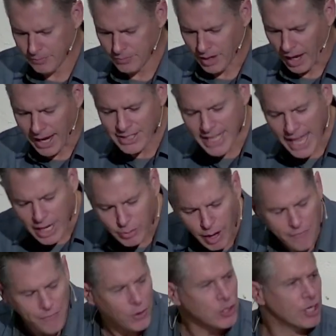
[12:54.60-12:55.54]
I take
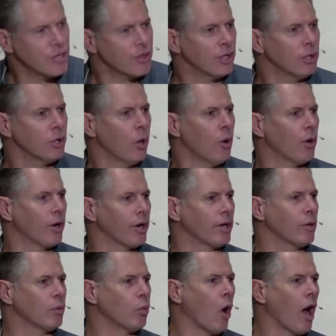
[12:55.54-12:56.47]
refuge in the Lord.
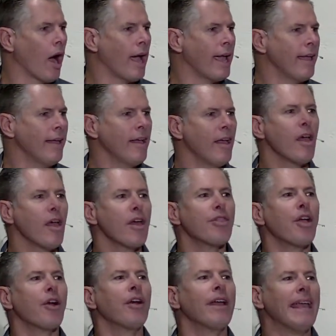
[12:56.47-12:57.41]
Why?
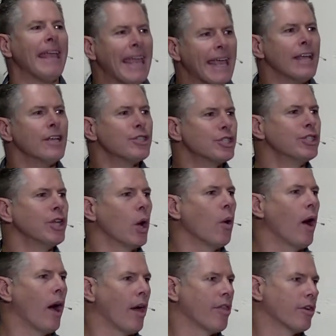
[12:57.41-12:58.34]
There is no
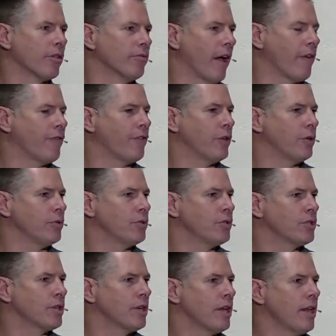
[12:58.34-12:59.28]
other refuge.